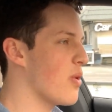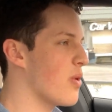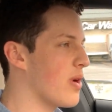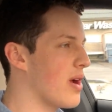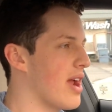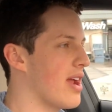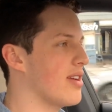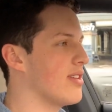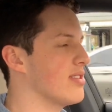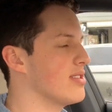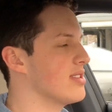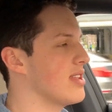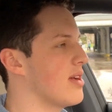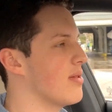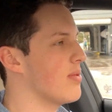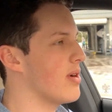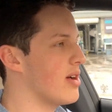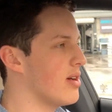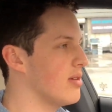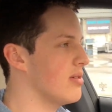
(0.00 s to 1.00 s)
handles that
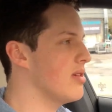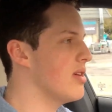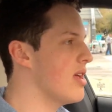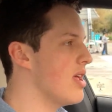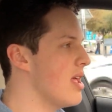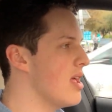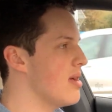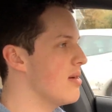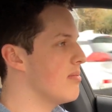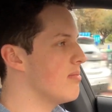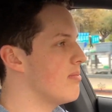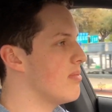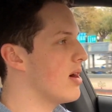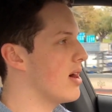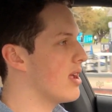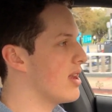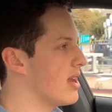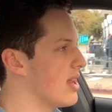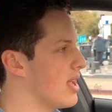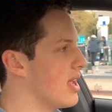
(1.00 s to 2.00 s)
well,
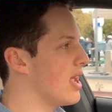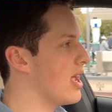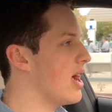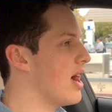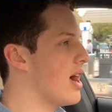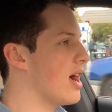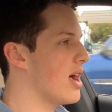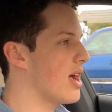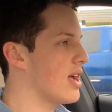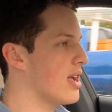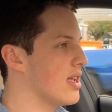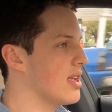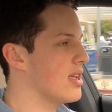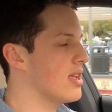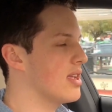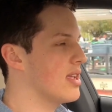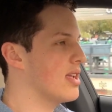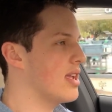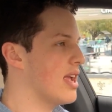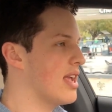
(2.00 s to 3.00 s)
but
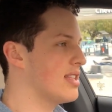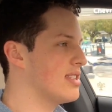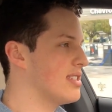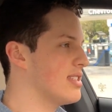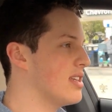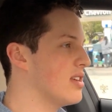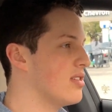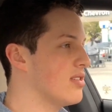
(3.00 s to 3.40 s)
this